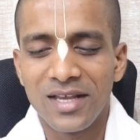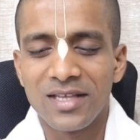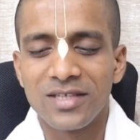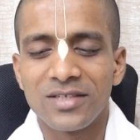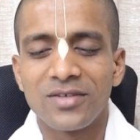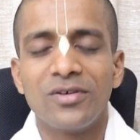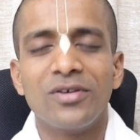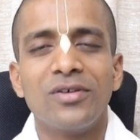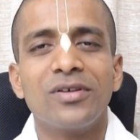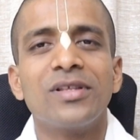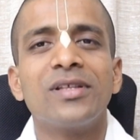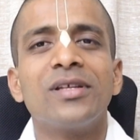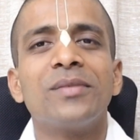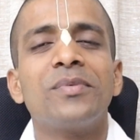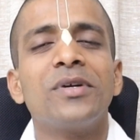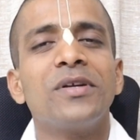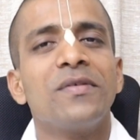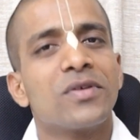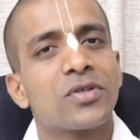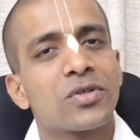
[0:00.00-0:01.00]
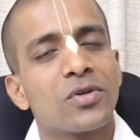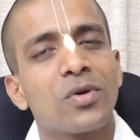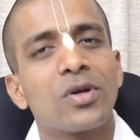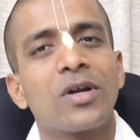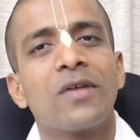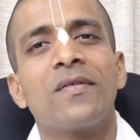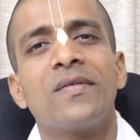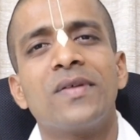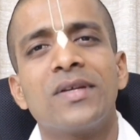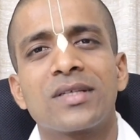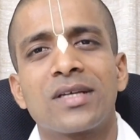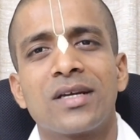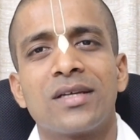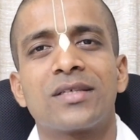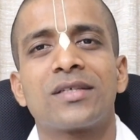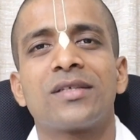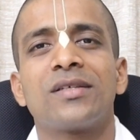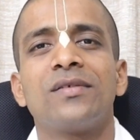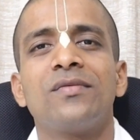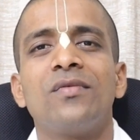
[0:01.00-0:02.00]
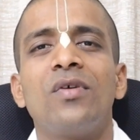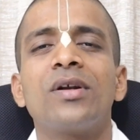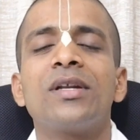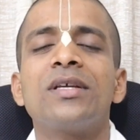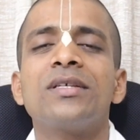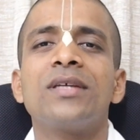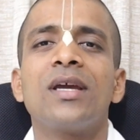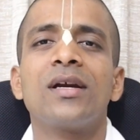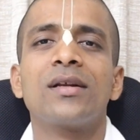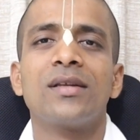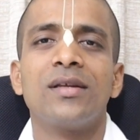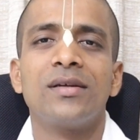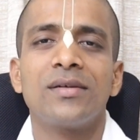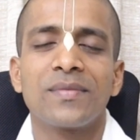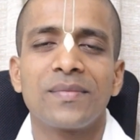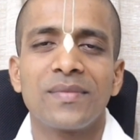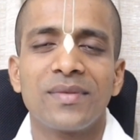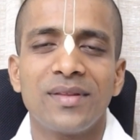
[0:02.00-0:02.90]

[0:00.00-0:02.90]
So, in the previous shloka we have discussed what is yajna.